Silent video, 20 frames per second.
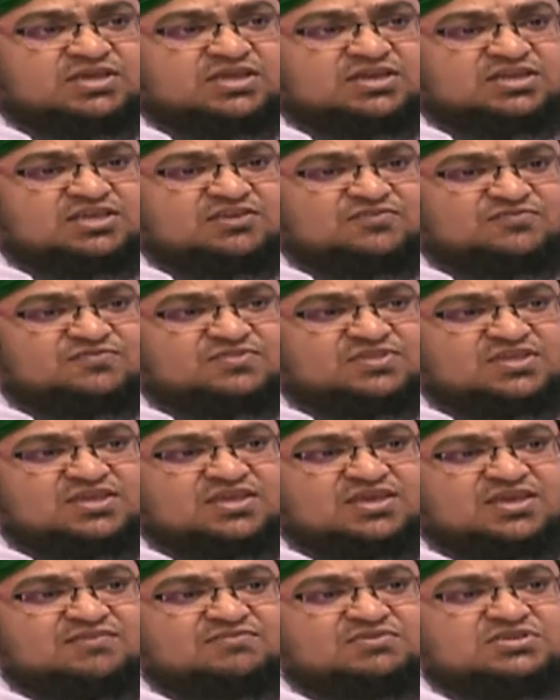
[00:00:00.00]
and if they
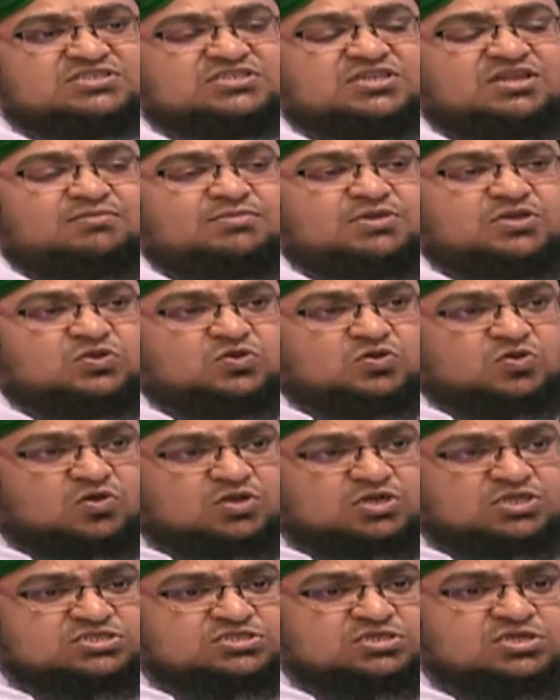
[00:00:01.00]
have Islamic
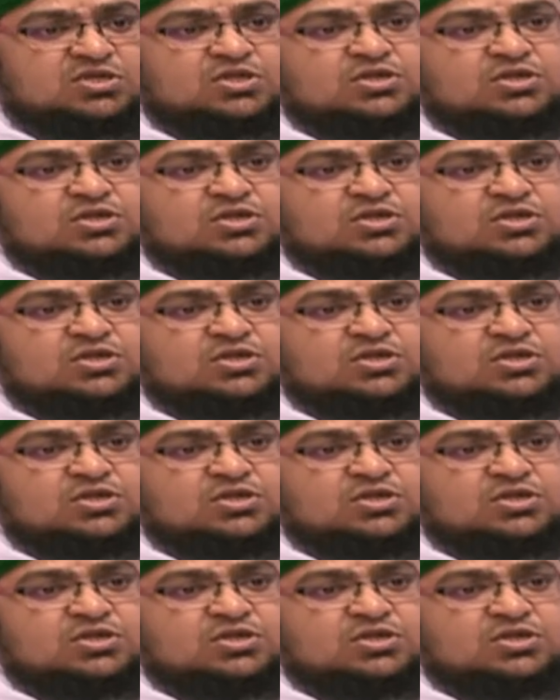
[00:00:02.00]
knowledge,